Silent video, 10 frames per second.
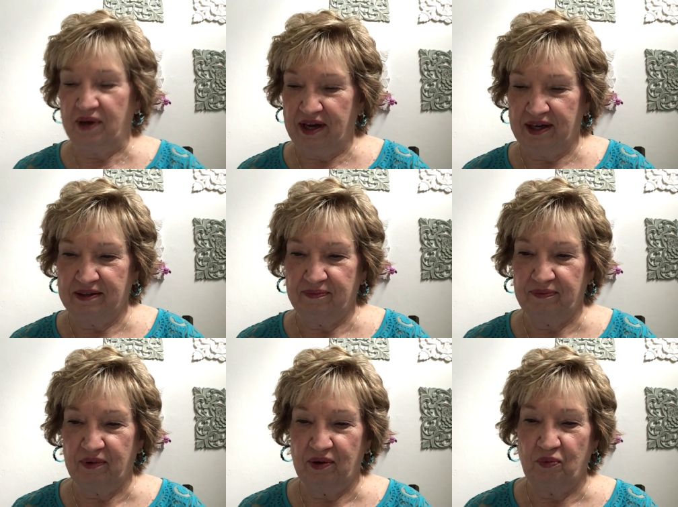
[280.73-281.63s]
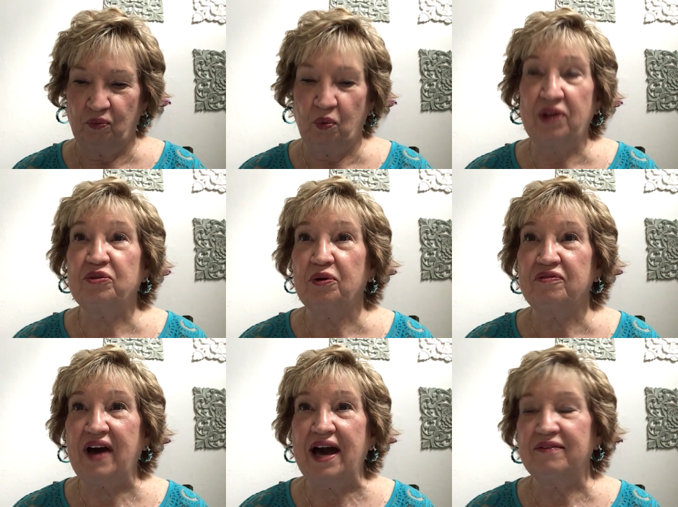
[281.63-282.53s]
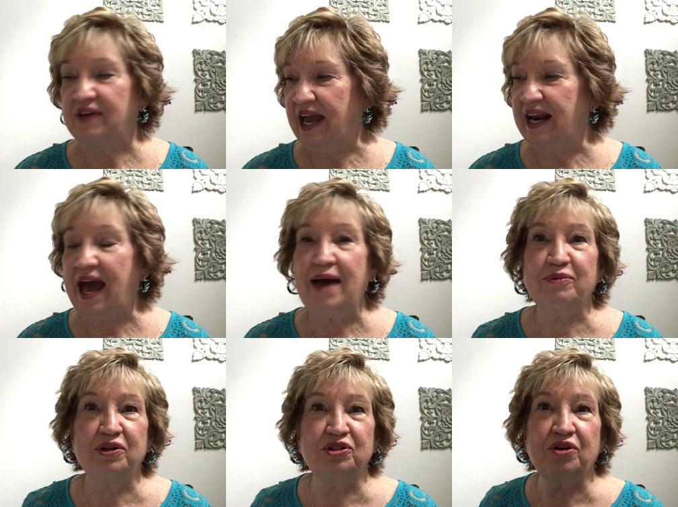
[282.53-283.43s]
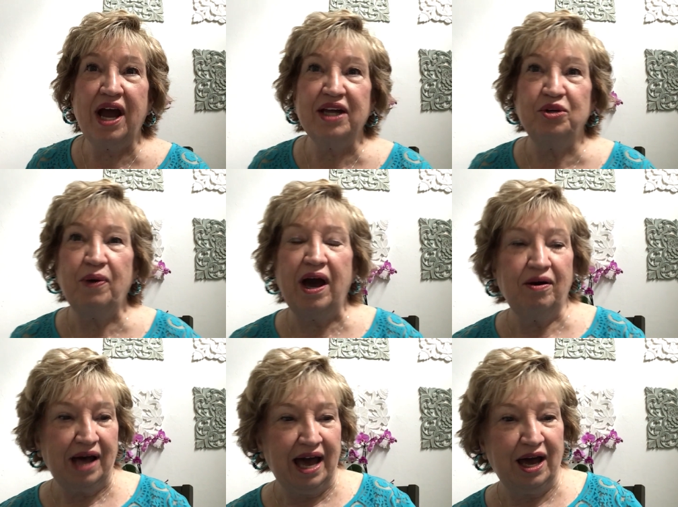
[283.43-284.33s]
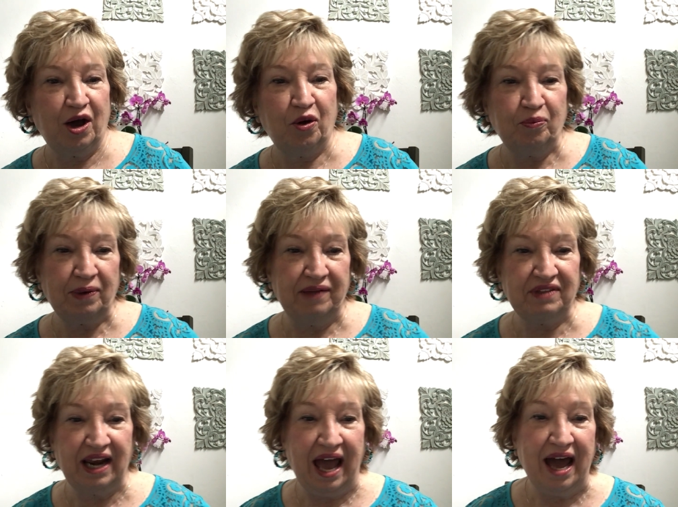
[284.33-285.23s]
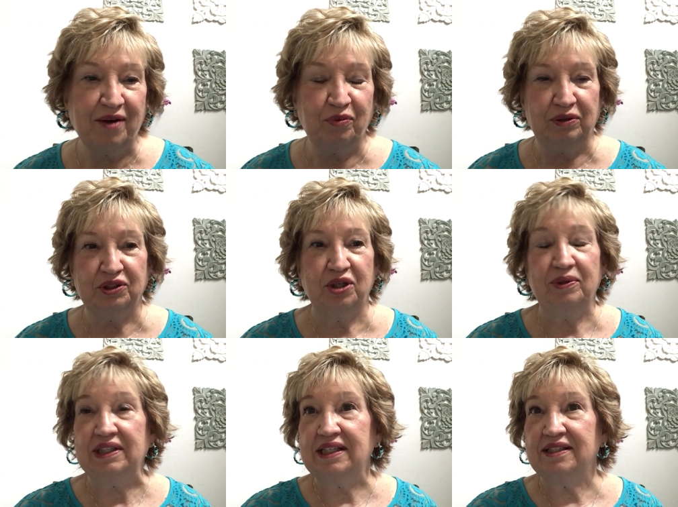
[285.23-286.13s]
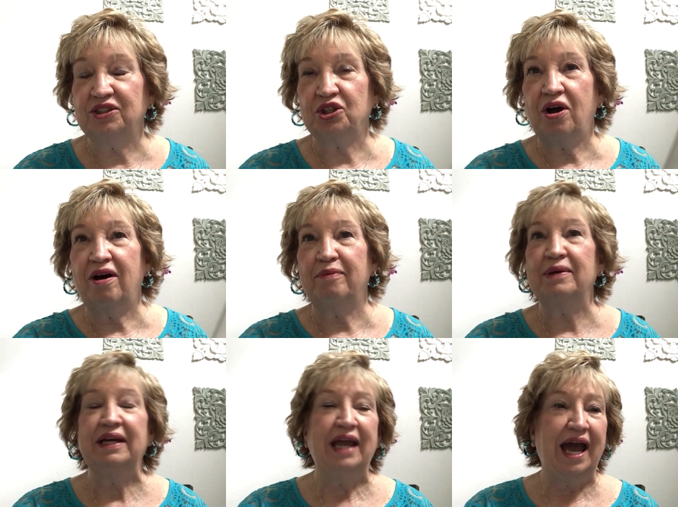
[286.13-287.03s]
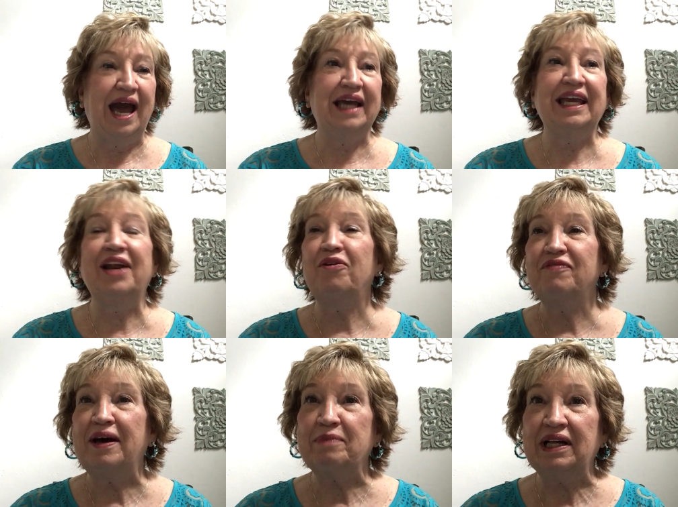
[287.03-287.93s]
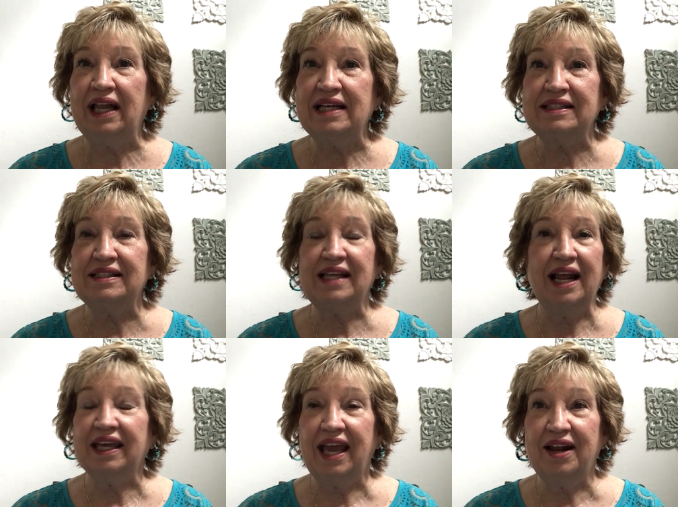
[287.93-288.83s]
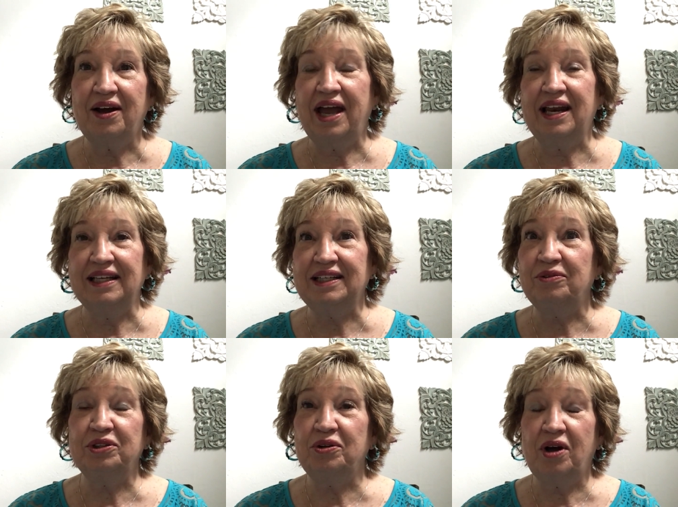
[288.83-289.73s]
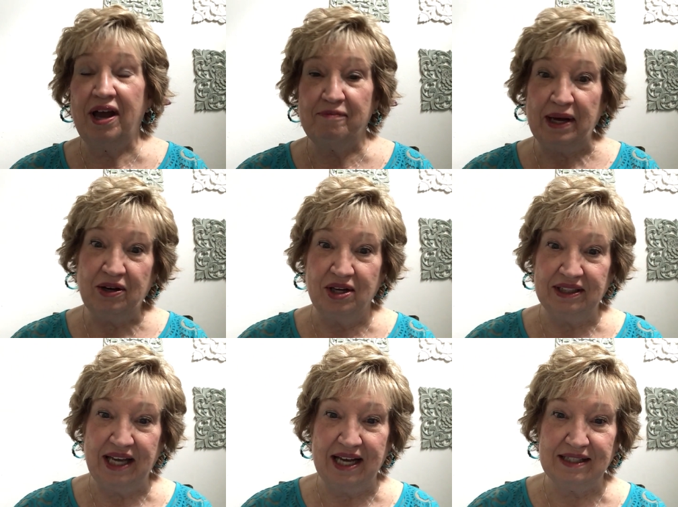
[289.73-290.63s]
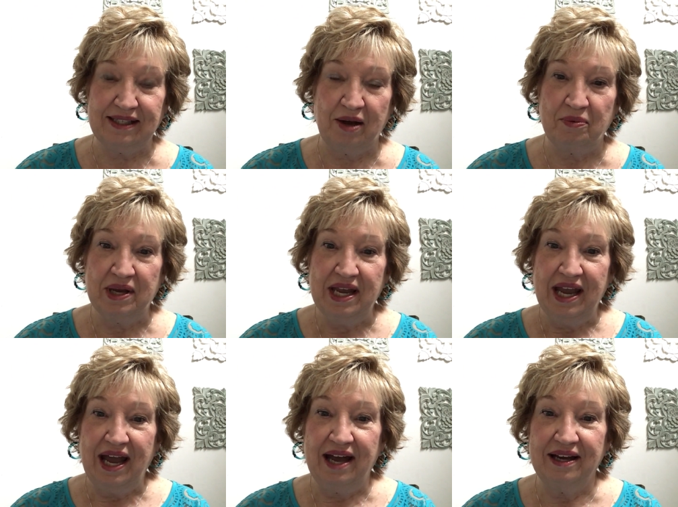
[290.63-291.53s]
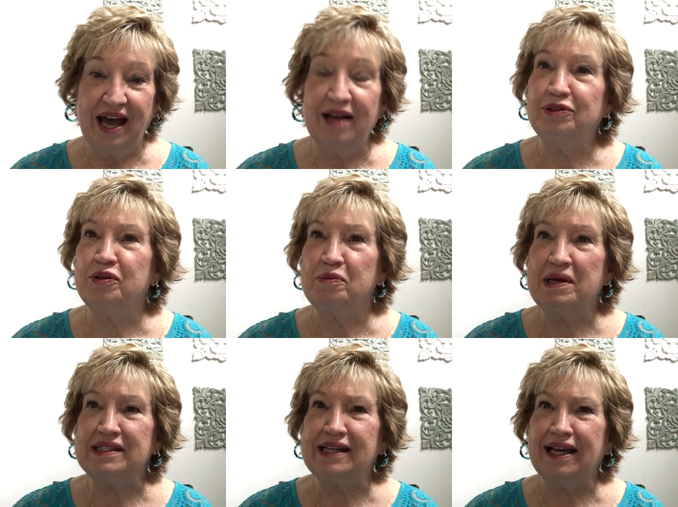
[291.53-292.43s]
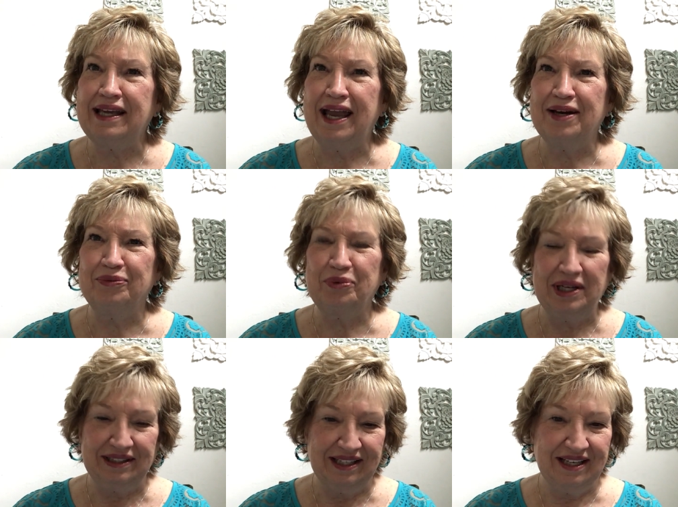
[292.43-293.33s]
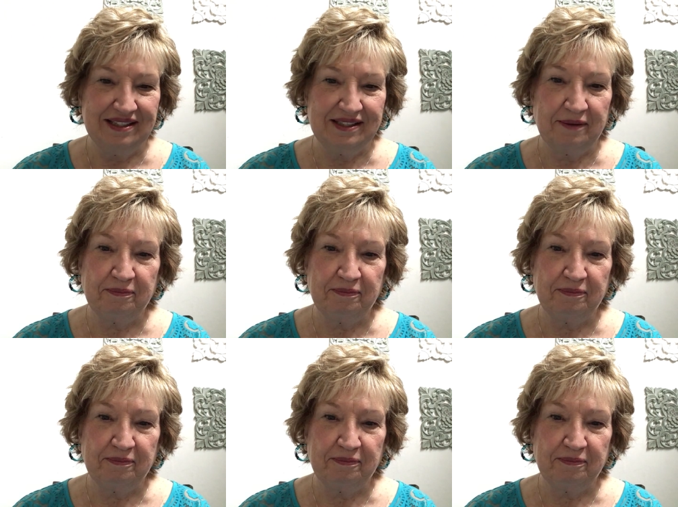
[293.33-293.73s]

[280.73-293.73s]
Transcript: Uh, 1 through 5. And I'm going to try you all. I hope that I will do a decent job. I cannot find my glasses. I cannot, and I do, do not have my contacts. So uh, I'll do the best I can on reading this.